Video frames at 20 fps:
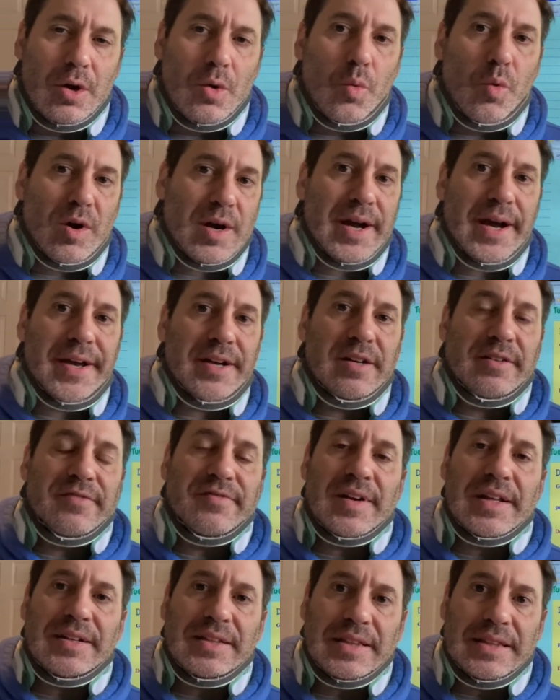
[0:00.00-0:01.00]
What kind
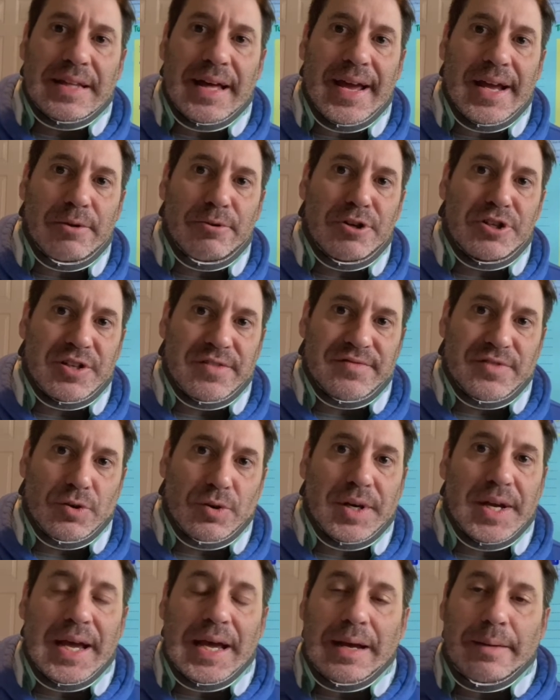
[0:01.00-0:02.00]
of language and
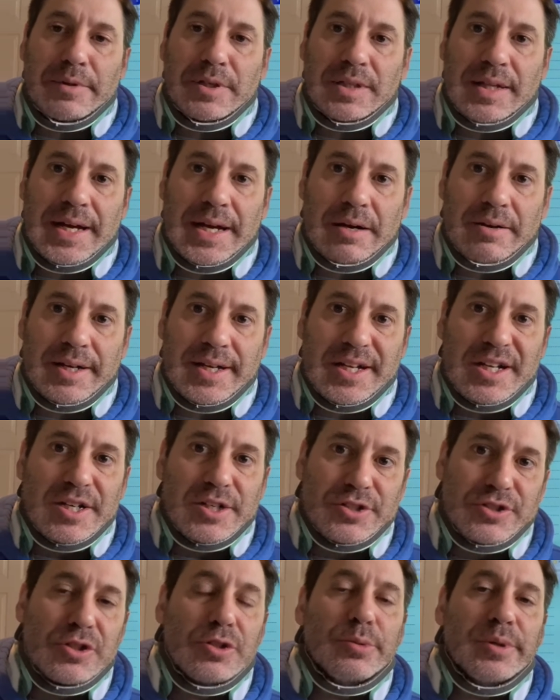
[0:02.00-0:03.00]
vocabulary
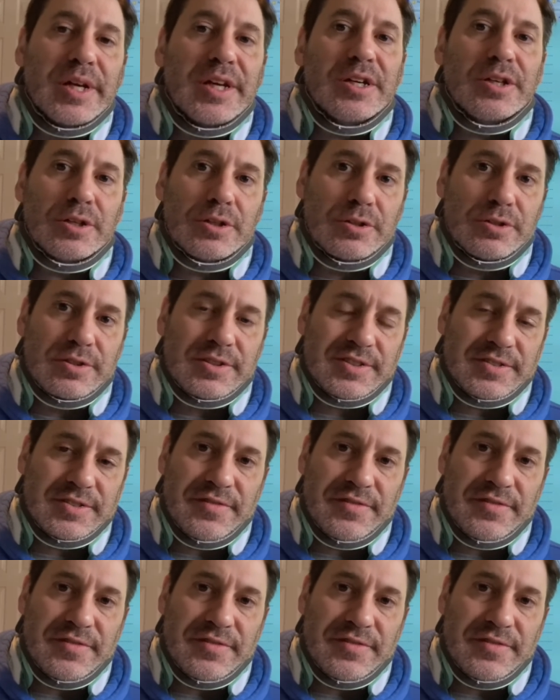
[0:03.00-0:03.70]
do we use?